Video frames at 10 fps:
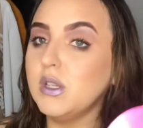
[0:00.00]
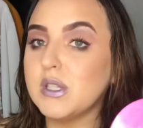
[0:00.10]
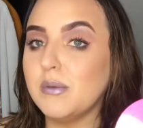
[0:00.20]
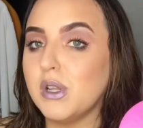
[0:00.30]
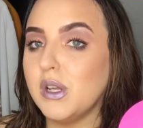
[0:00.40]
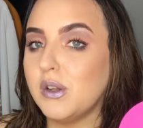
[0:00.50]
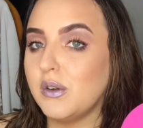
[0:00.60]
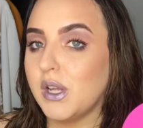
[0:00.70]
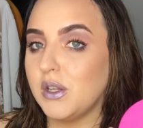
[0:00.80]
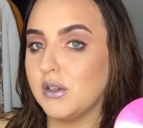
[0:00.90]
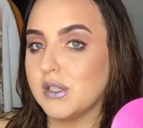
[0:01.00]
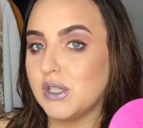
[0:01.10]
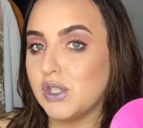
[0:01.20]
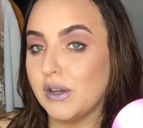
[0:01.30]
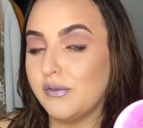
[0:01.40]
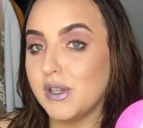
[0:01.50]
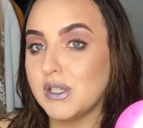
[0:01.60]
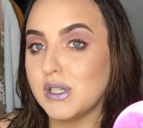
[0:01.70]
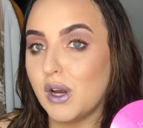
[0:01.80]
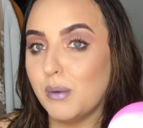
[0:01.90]
So I'm gonna go and use the Jeffree
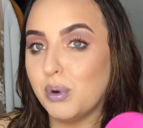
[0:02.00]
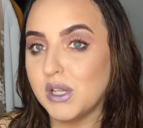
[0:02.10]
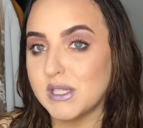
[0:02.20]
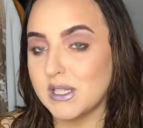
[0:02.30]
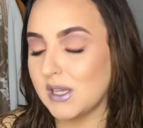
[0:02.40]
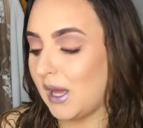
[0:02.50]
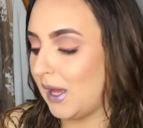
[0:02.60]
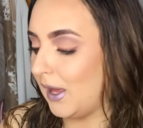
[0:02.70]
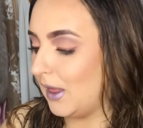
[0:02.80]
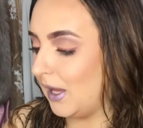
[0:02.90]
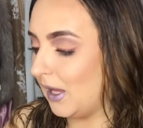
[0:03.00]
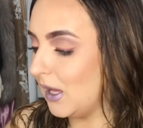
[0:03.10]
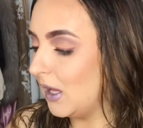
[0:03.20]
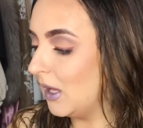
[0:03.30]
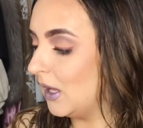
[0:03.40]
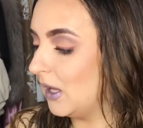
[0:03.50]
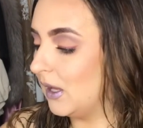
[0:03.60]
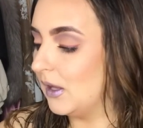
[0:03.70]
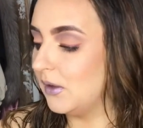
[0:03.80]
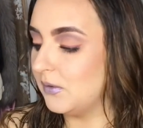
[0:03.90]
Star Princess Cut Highlight,
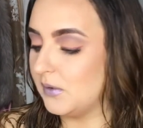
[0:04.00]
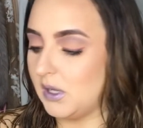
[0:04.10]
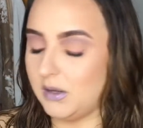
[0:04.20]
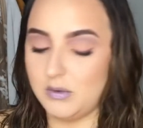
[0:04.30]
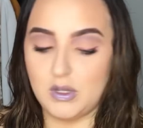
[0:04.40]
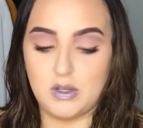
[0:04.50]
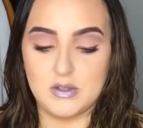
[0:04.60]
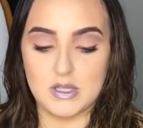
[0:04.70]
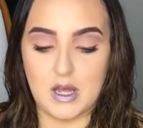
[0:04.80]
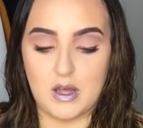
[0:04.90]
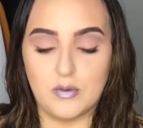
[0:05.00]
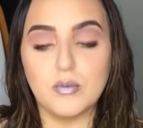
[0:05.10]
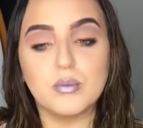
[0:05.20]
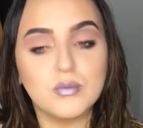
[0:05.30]
and I'm gonna use that.